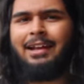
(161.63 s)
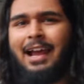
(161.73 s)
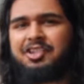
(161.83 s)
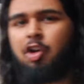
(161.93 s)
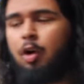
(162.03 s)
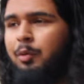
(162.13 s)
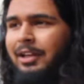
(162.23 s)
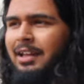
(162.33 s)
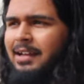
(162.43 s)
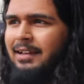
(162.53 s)
And that song
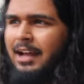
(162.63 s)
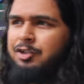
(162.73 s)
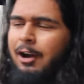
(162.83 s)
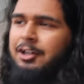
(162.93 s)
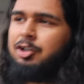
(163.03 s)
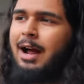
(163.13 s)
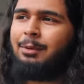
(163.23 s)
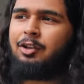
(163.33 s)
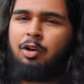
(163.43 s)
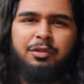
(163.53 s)
with Yeet that Drake dropped,
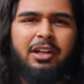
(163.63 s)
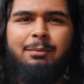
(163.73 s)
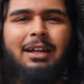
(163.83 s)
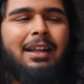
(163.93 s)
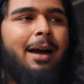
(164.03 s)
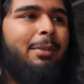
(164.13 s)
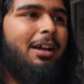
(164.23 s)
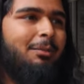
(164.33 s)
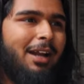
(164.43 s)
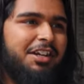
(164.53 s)
I thought it was going to be a lot
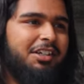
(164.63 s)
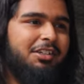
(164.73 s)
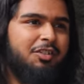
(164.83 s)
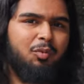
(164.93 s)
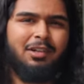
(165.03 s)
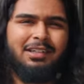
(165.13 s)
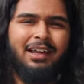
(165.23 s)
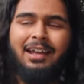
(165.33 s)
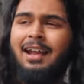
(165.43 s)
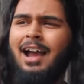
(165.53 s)
better, but that shit just wasn't
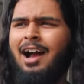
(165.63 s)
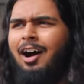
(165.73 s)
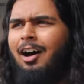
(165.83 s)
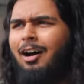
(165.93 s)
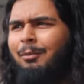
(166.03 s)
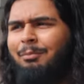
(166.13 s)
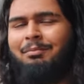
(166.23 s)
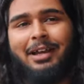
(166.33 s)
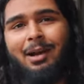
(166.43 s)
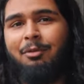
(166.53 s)
it. Um,
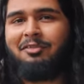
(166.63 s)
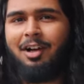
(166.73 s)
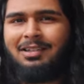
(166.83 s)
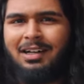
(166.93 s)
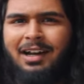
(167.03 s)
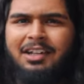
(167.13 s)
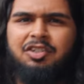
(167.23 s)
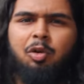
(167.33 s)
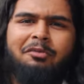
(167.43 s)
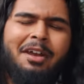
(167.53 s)
but yeah, moving on to the next
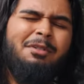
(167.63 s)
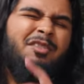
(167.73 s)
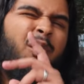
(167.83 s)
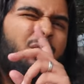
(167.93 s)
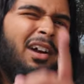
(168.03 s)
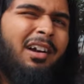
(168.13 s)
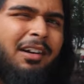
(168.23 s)
store, Famous Footwear.